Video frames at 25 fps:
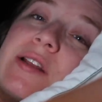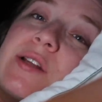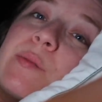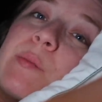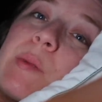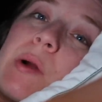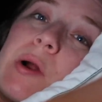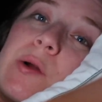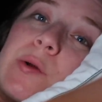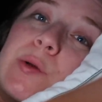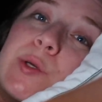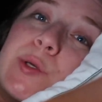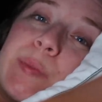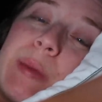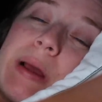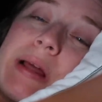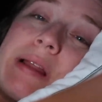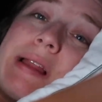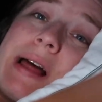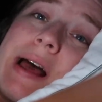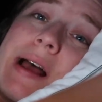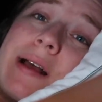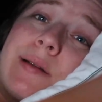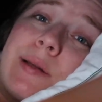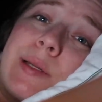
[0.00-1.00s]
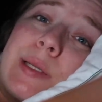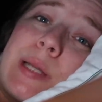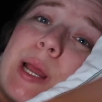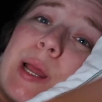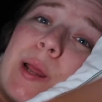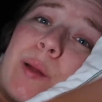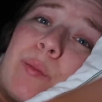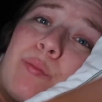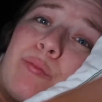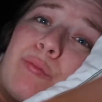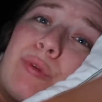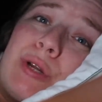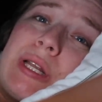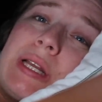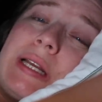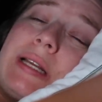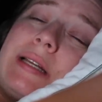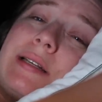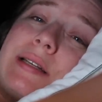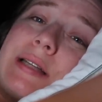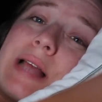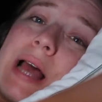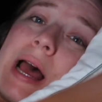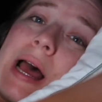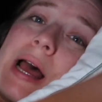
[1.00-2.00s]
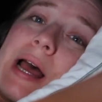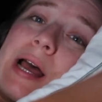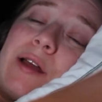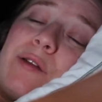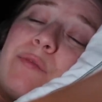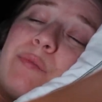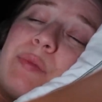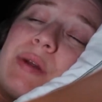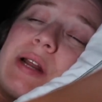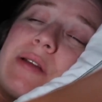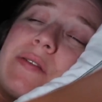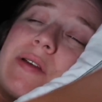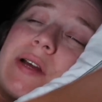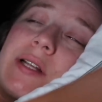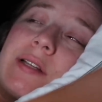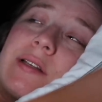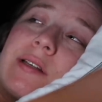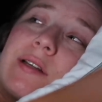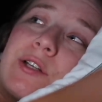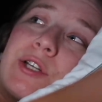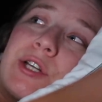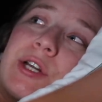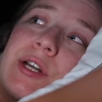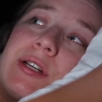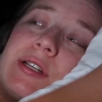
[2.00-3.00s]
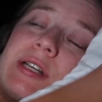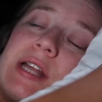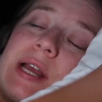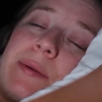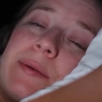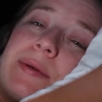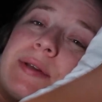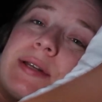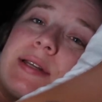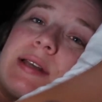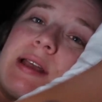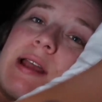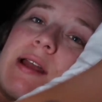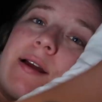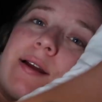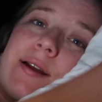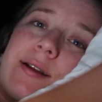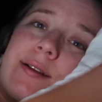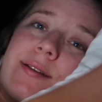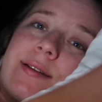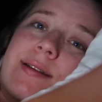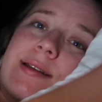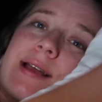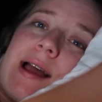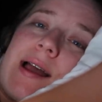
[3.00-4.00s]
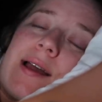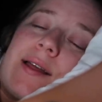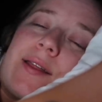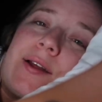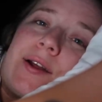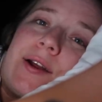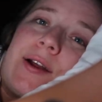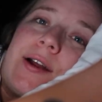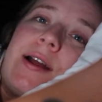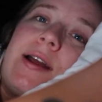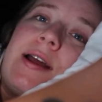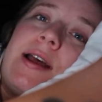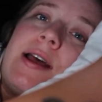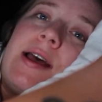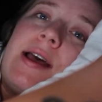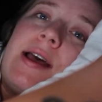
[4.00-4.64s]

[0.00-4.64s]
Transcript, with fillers: Tomorrow is my last day i'm really sad but i've had such a good day with sierra and skylar